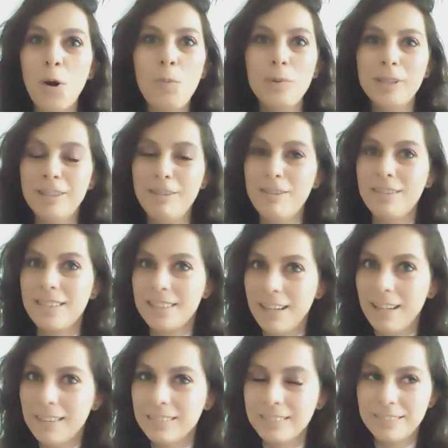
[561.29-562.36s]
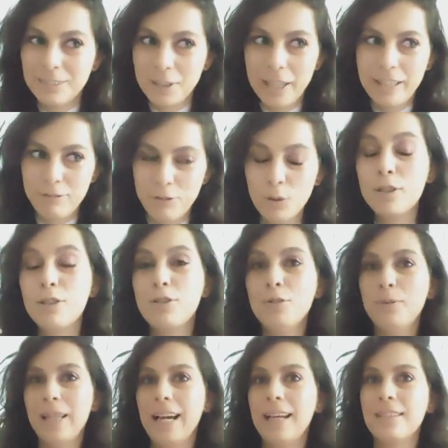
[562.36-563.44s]
open in the sun. Okay, if you can
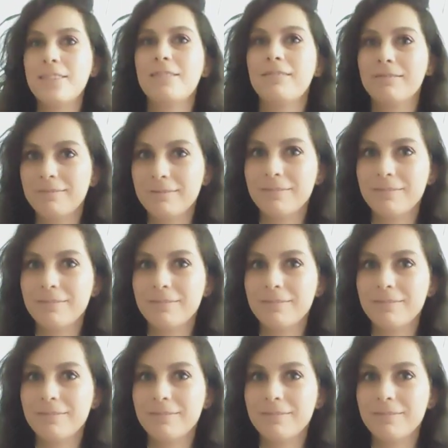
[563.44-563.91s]
do that.